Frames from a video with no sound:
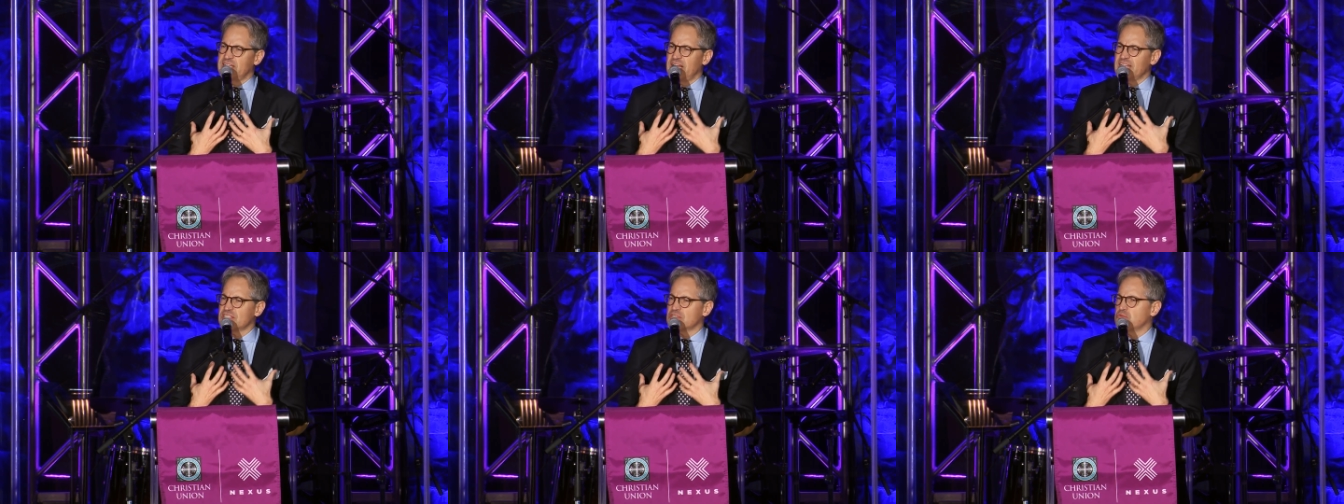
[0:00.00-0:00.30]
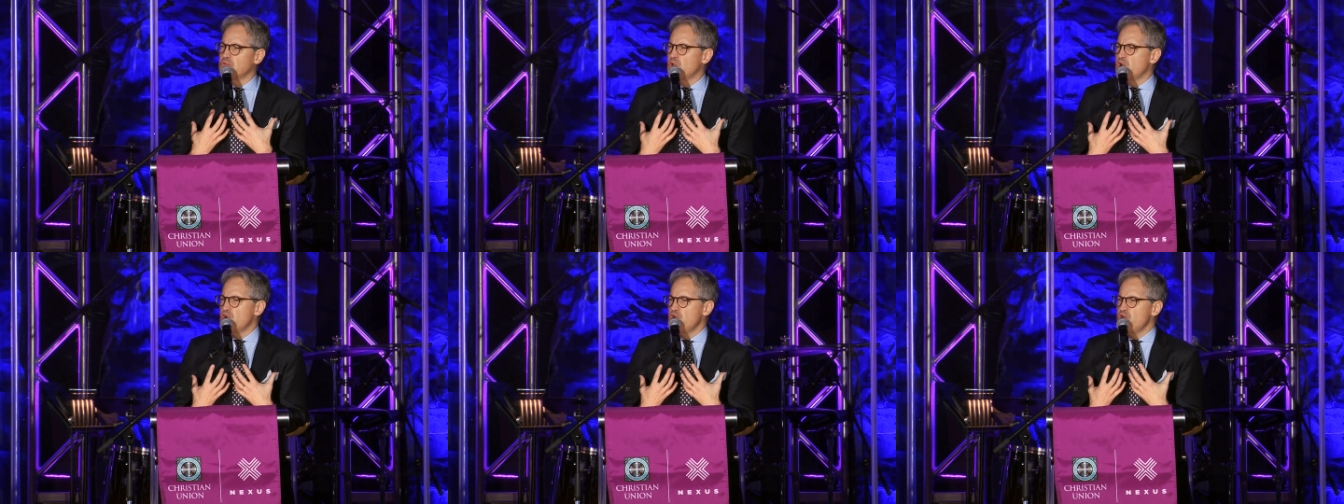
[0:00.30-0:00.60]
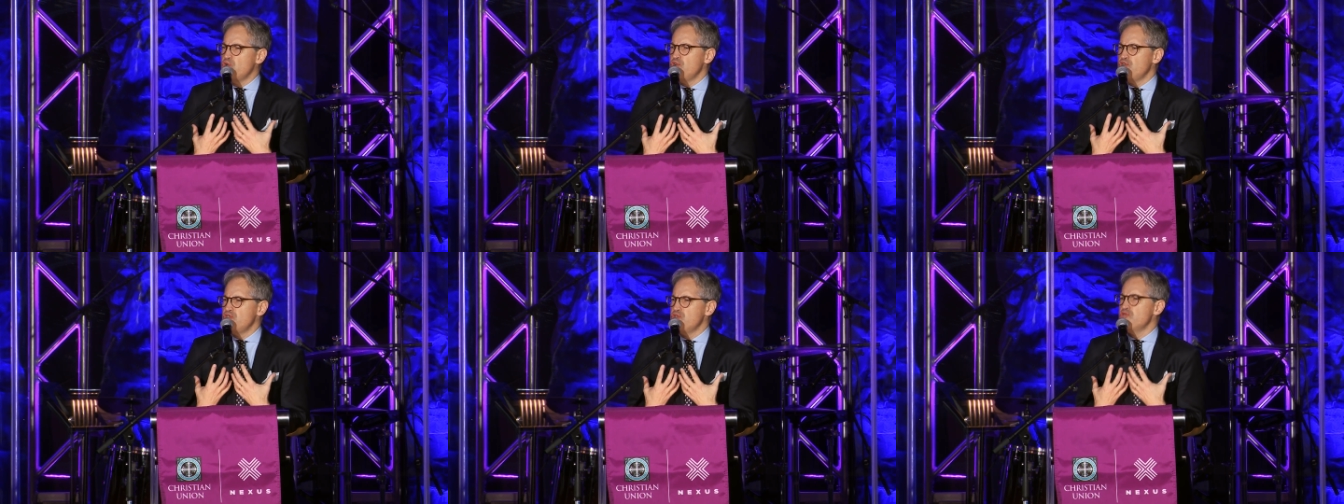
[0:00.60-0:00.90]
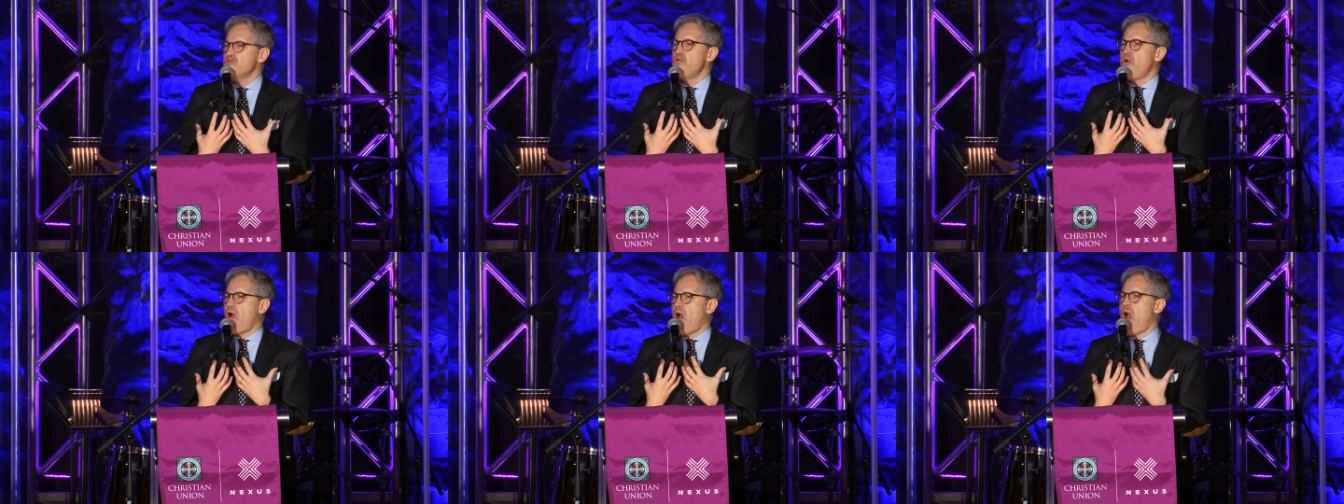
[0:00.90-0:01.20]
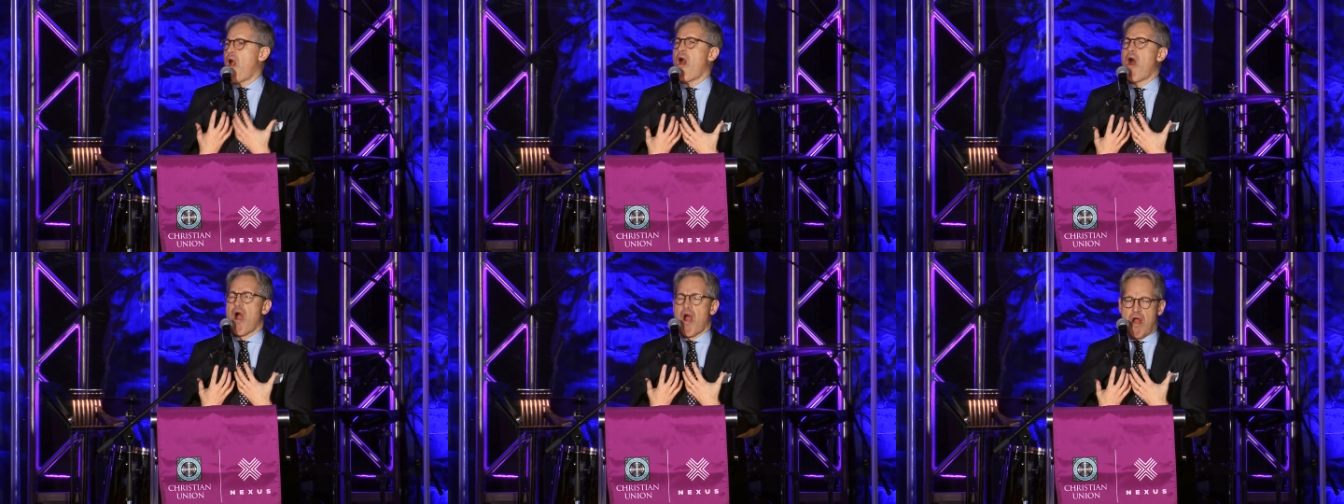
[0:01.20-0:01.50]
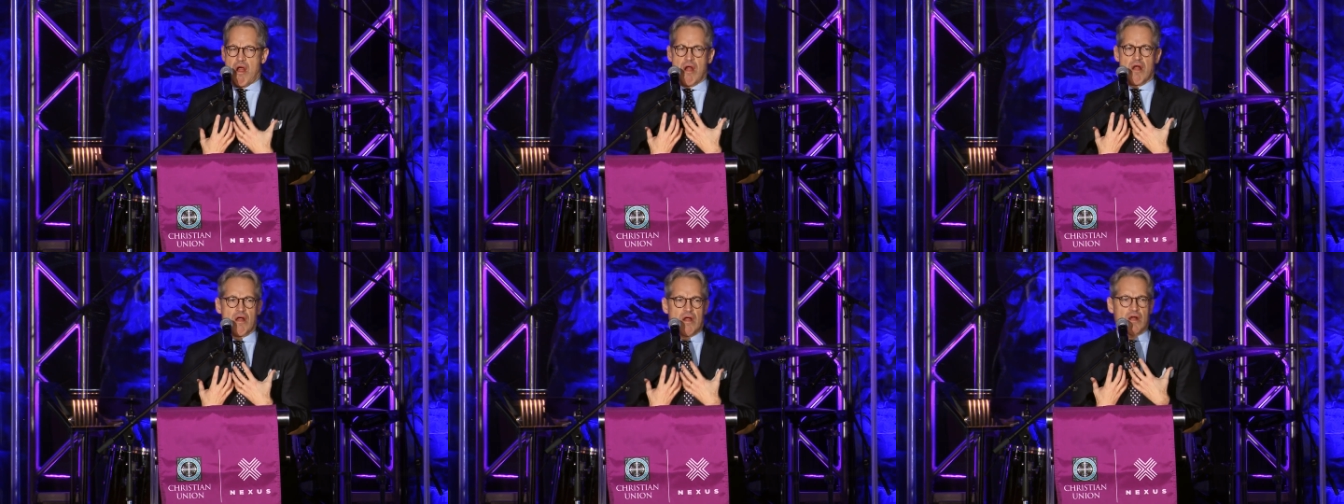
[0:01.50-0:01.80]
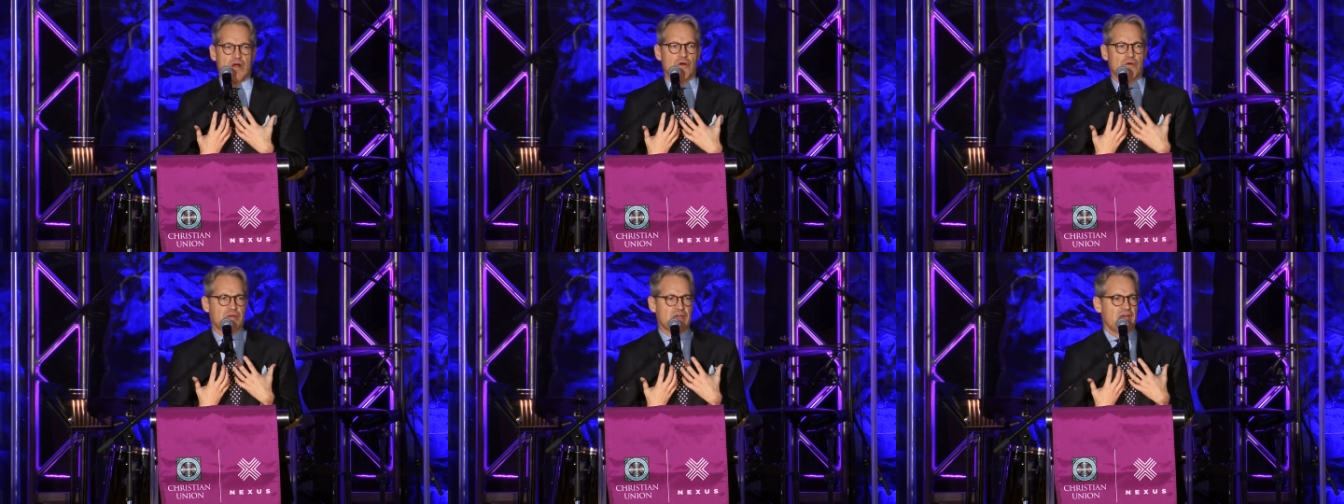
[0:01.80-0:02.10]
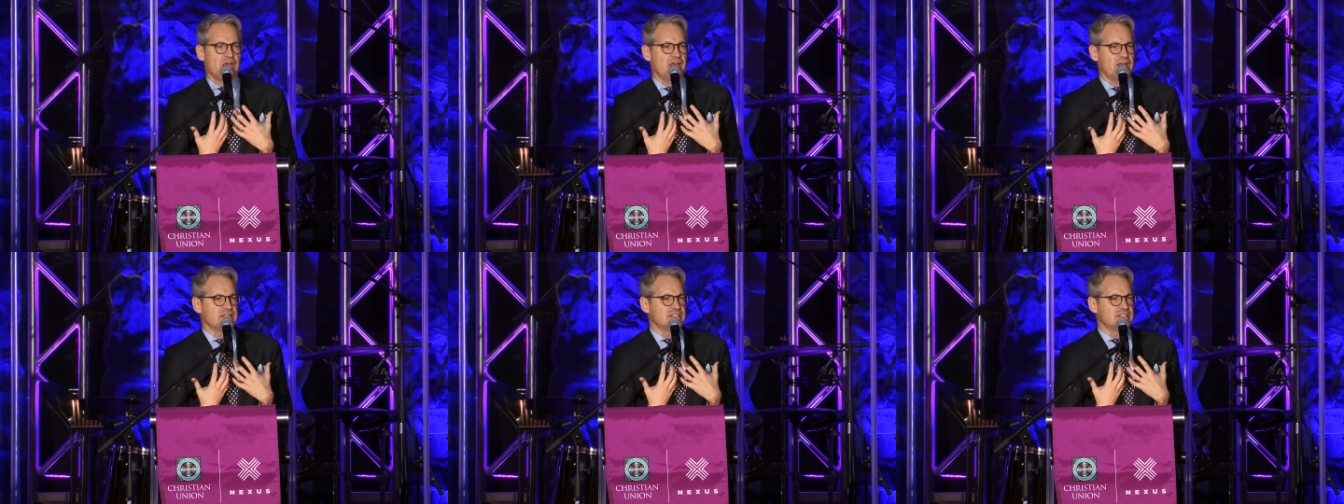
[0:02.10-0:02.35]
That's who you are, okay?